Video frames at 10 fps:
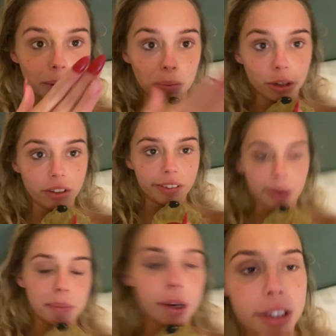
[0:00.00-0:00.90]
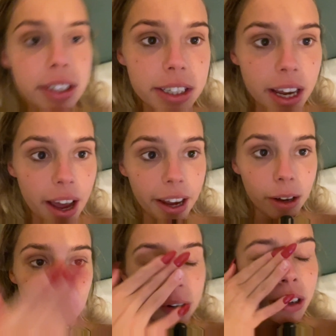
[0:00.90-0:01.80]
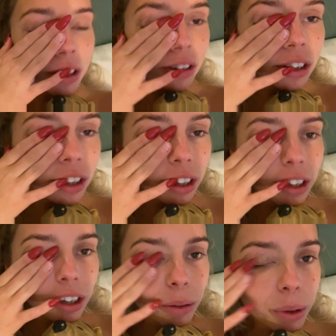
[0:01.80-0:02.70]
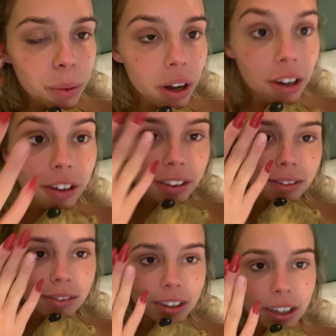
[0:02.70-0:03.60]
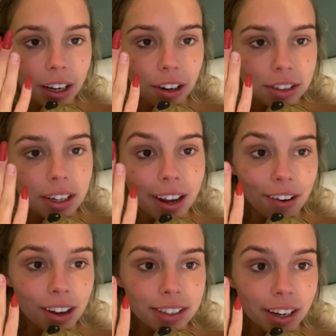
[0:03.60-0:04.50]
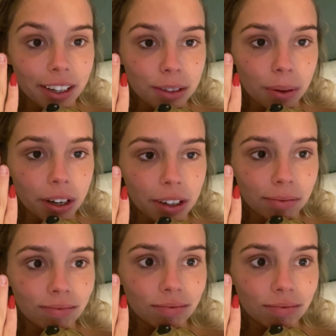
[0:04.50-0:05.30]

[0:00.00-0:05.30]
moving. But today, oh my god, look, I lost a nail last night as well.